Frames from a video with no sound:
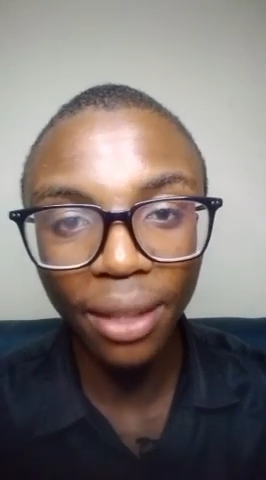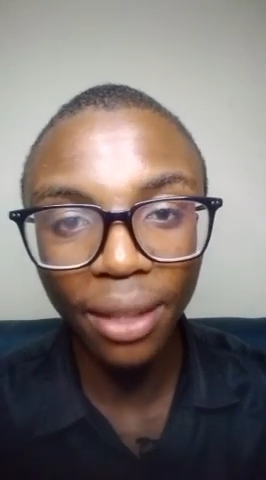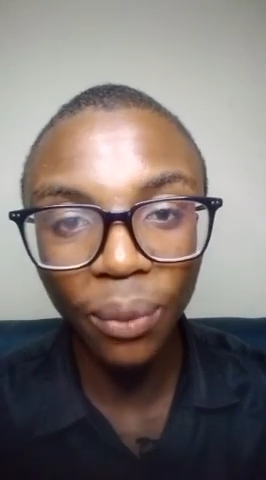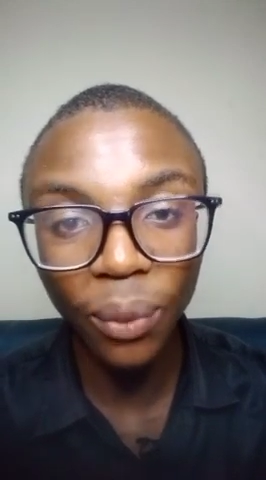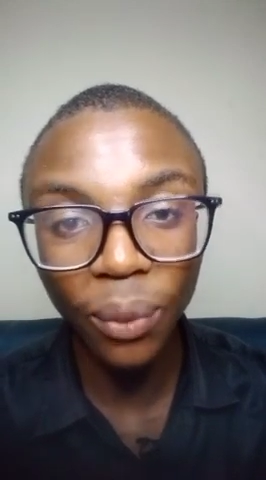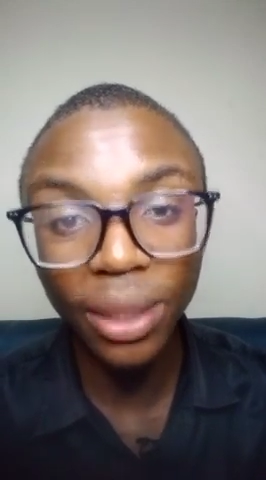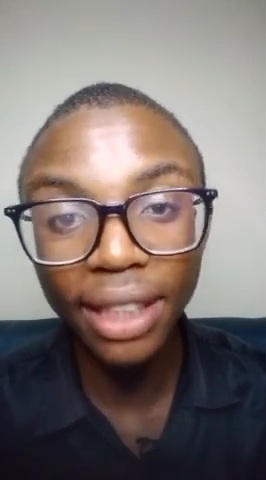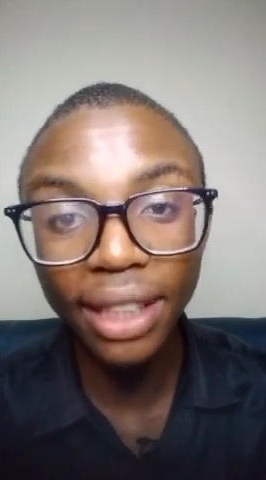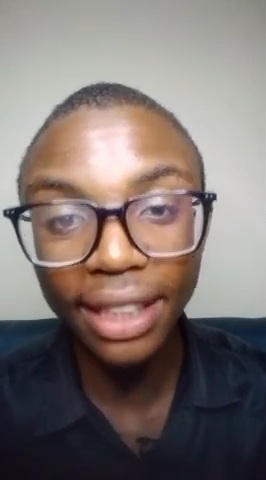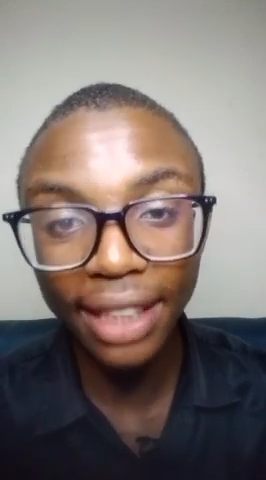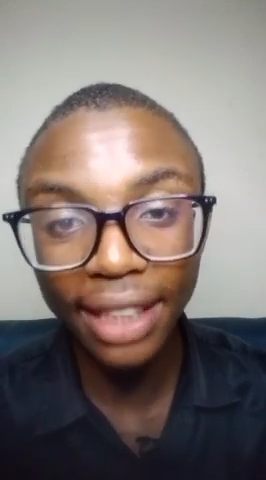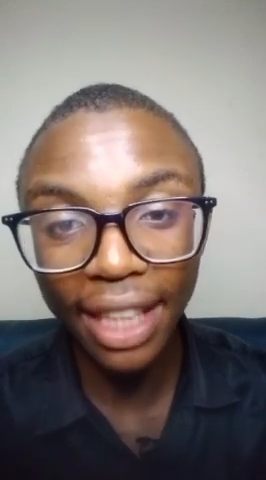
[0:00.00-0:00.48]

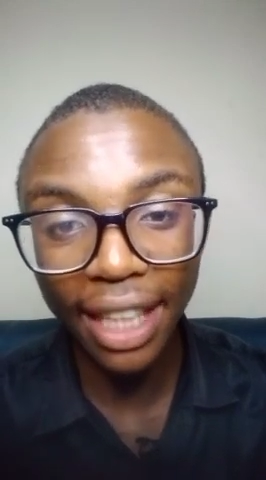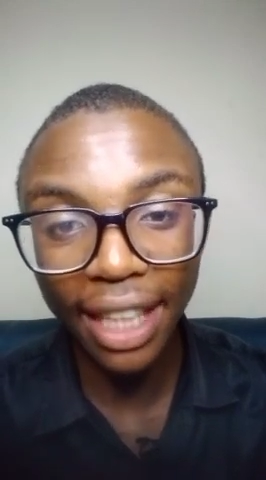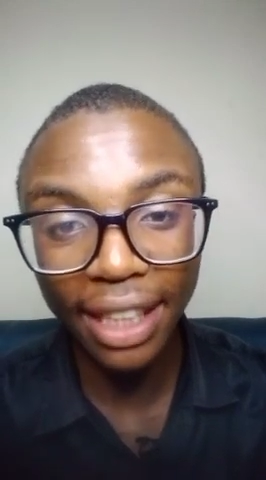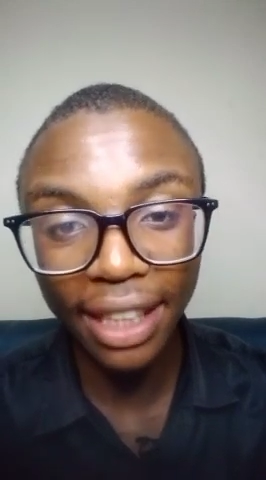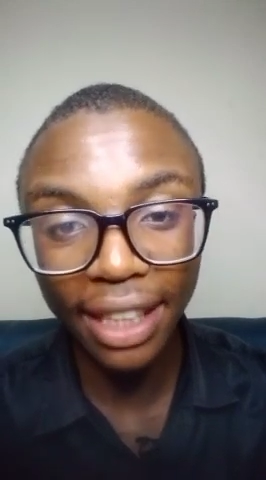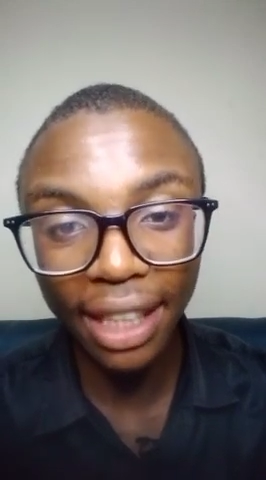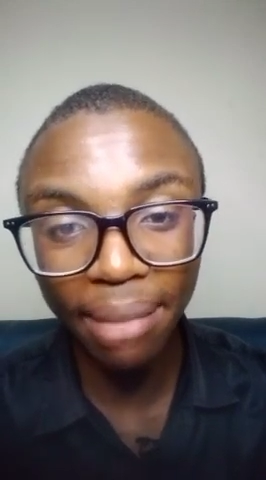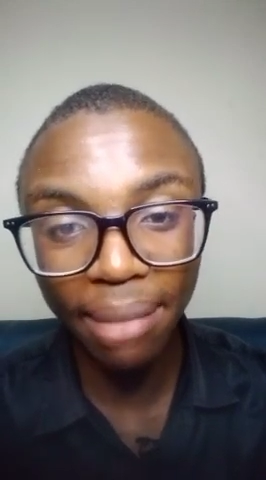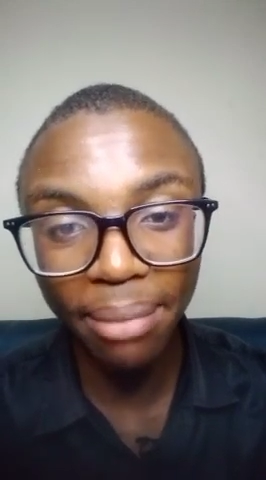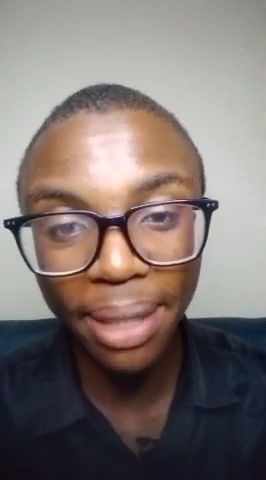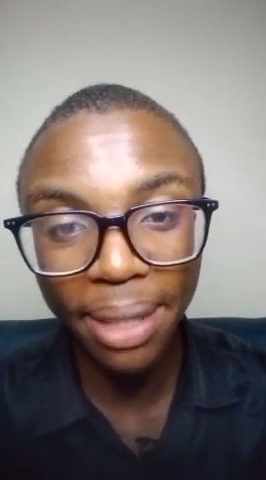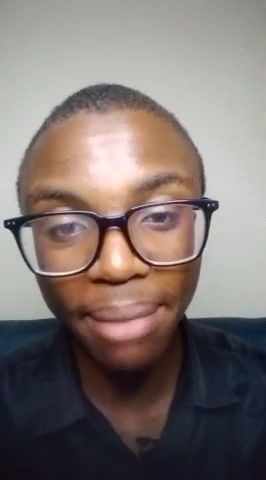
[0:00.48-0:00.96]
which is the
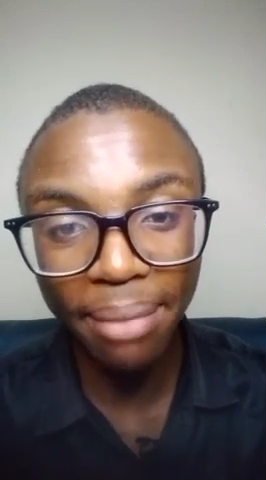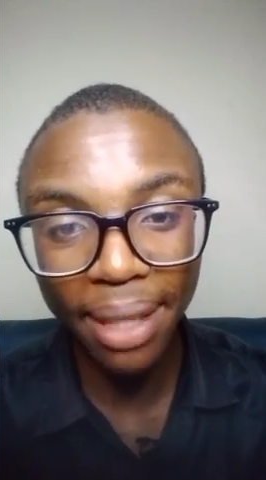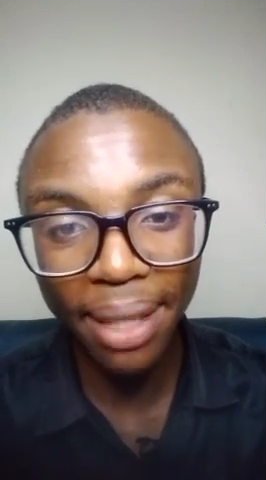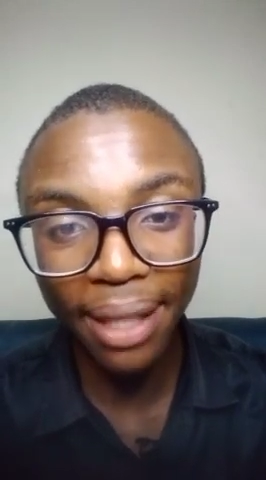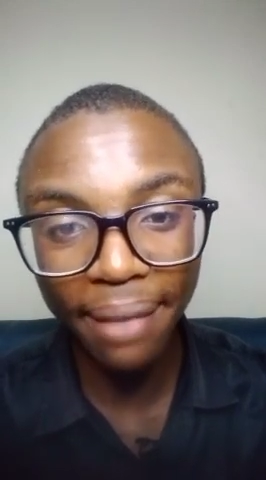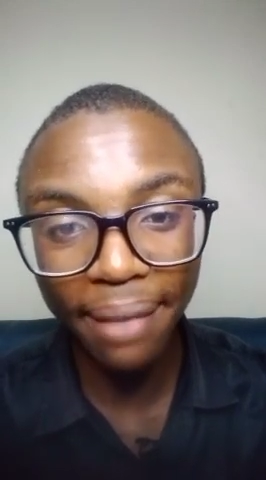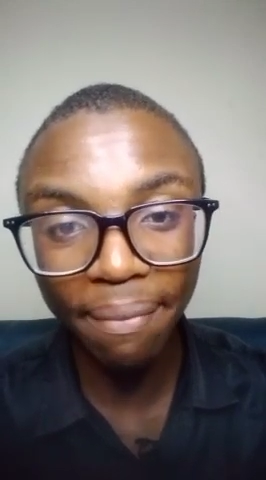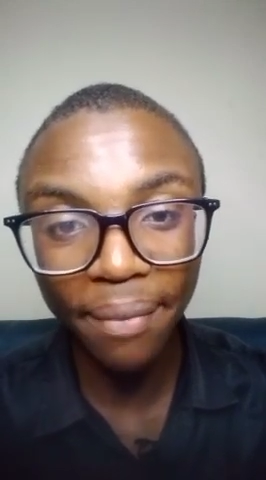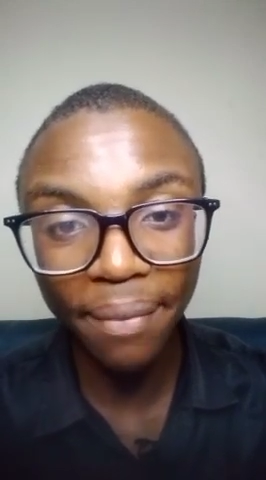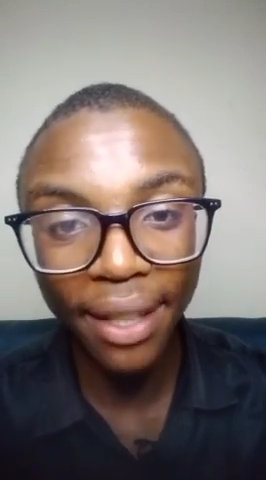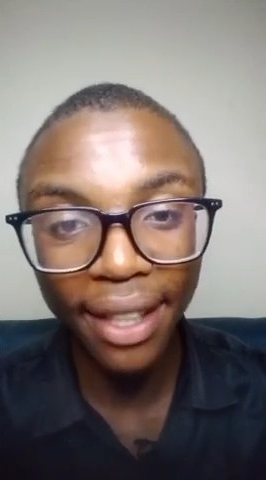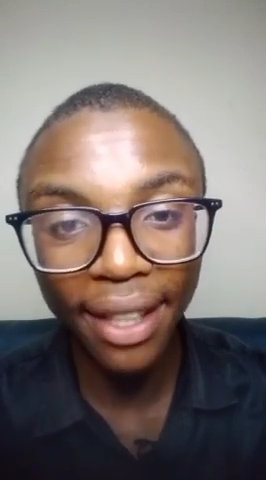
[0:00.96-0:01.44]
ideal BMI?
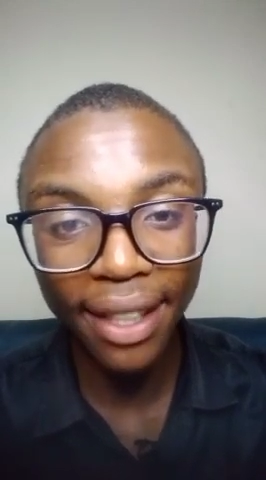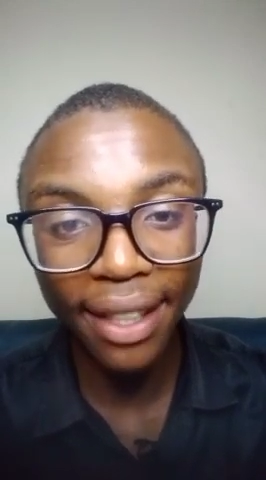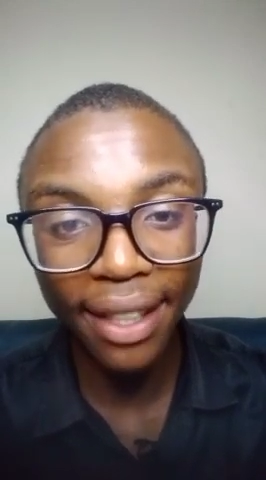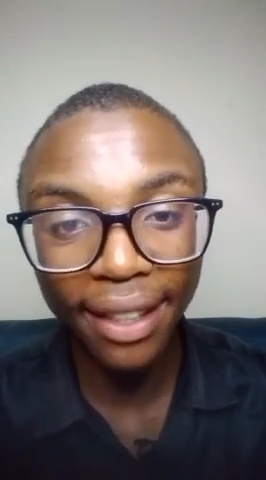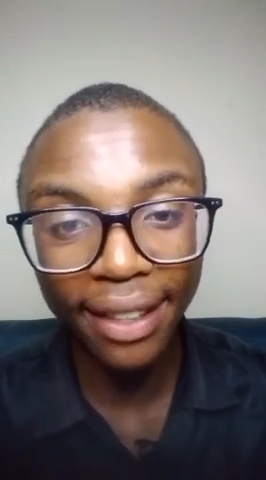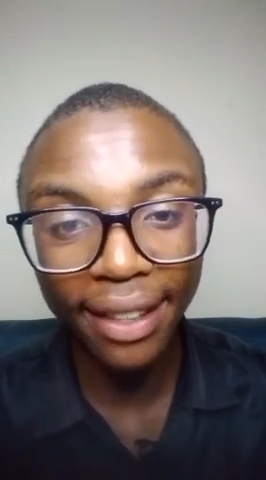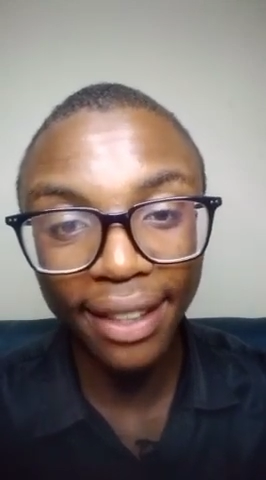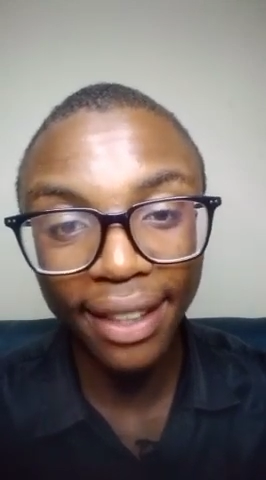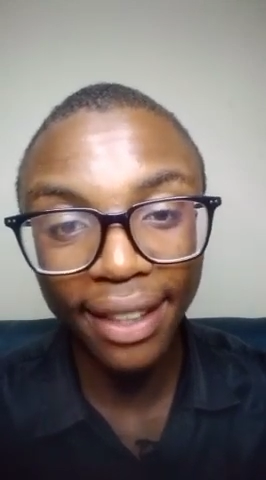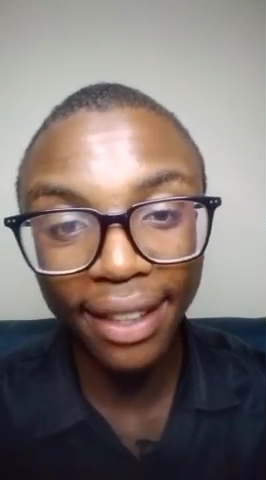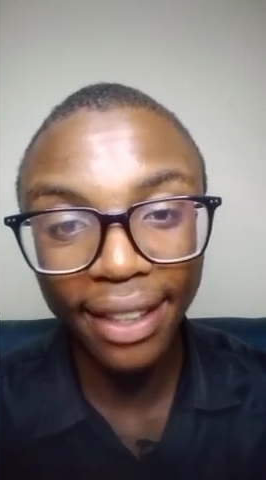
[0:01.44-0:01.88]
The